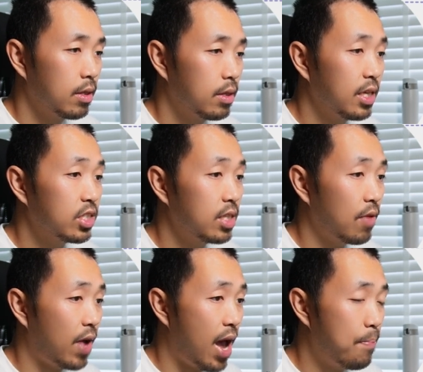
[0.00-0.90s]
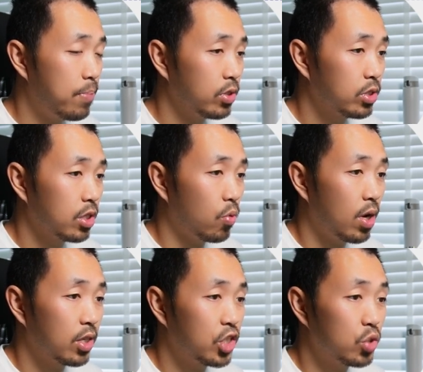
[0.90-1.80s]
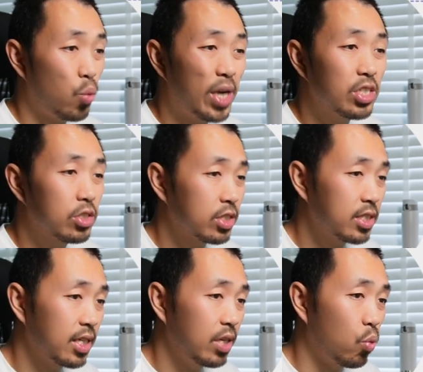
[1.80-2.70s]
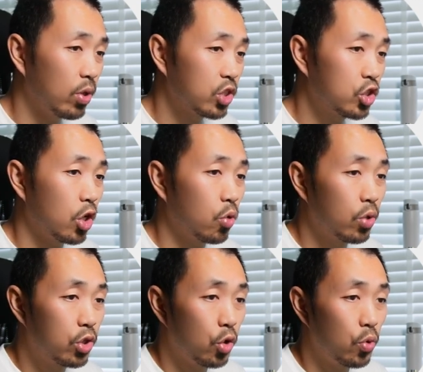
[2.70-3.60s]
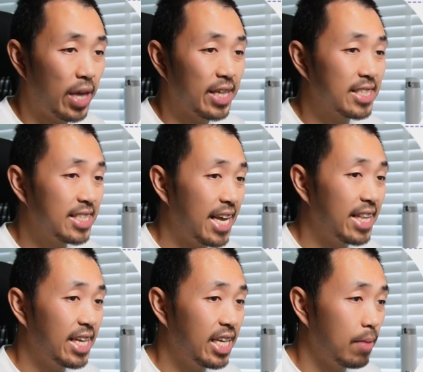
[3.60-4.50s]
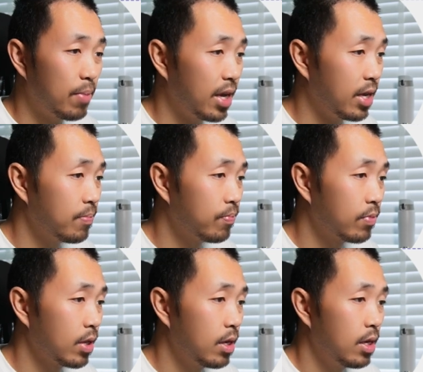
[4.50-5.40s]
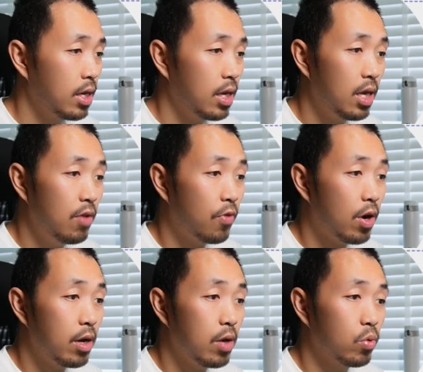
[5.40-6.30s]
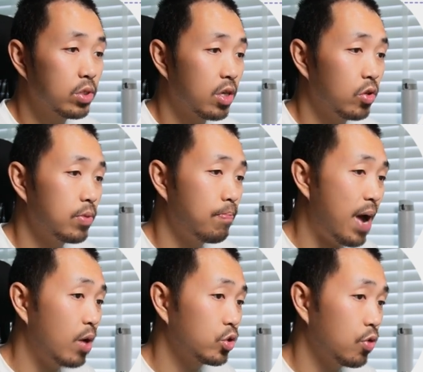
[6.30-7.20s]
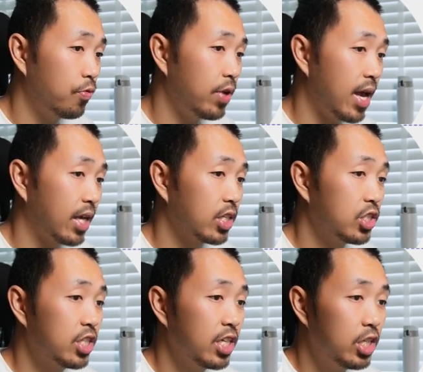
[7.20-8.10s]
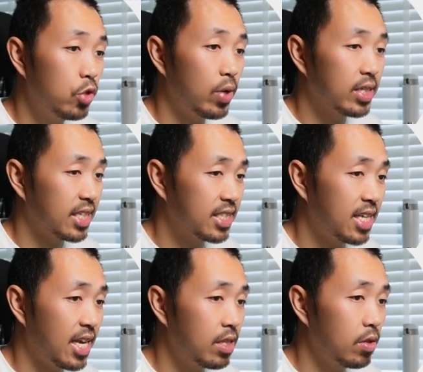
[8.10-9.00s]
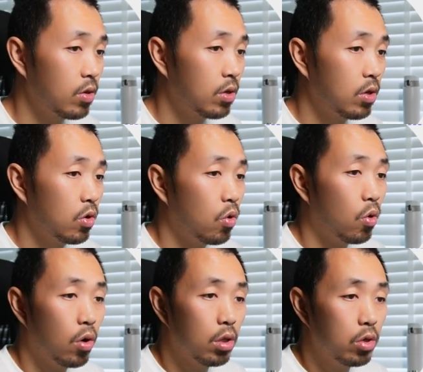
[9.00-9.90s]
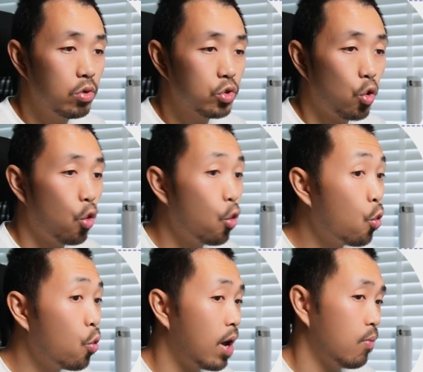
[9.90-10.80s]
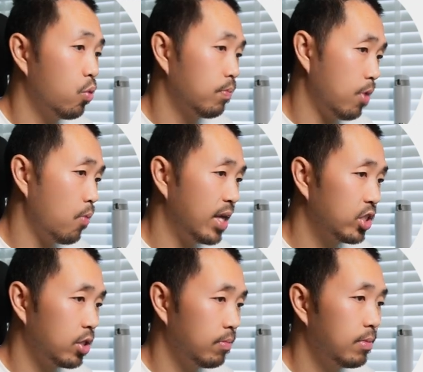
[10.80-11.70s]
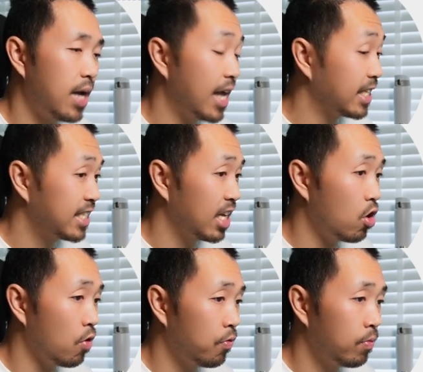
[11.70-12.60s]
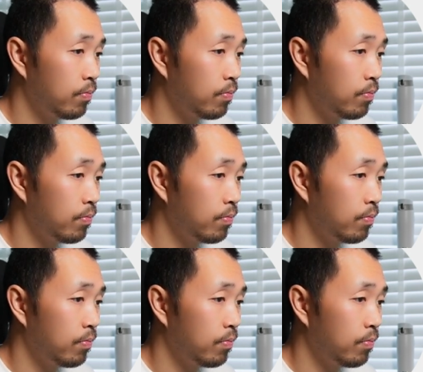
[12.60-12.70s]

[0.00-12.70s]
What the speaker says: This never happened, so I just waited to see what the stock would do at the 10 EMA. Either it was going to bounce off it and continue its ascent, or lose all upward momentum and sell off.